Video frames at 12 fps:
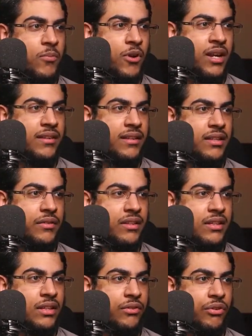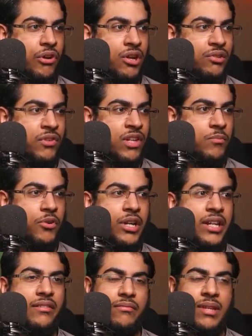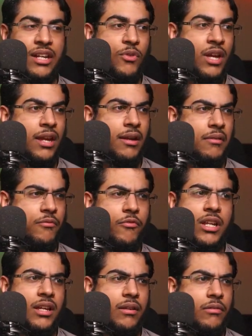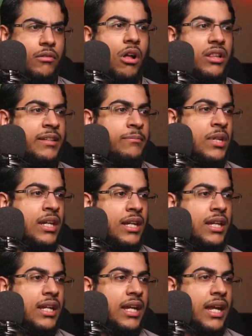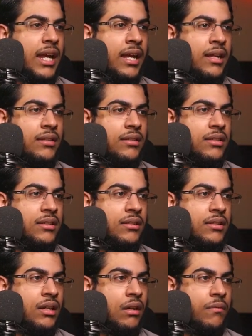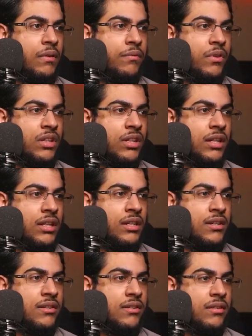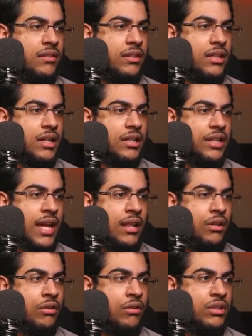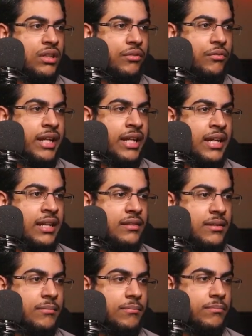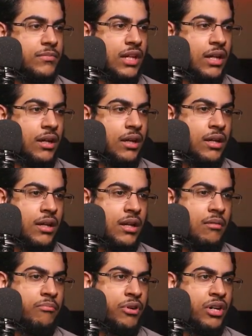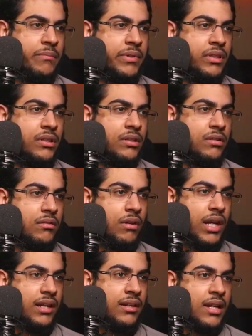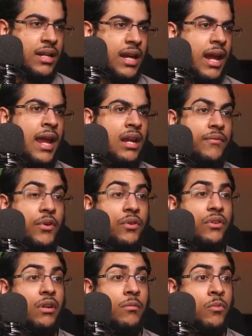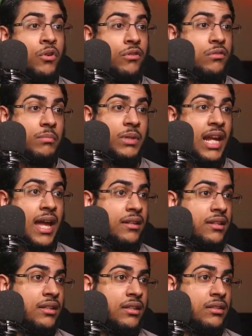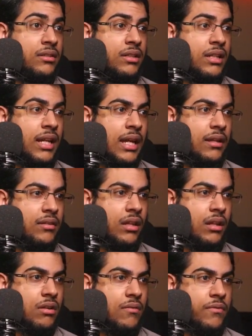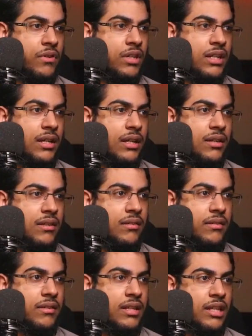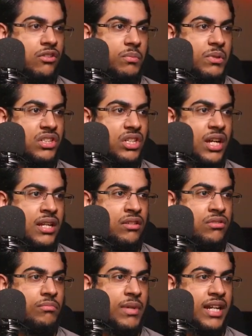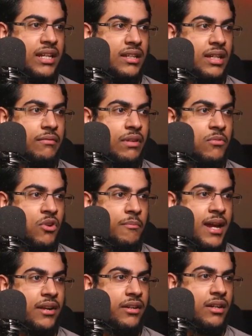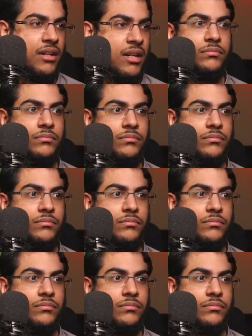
waypoints, and there's the cross waypoints. That's what I call them. And they are of different colors: the yellow, the green, the purple, right? And of course, there are more to be added here, and a lot of work is needed to be done to make it even more better.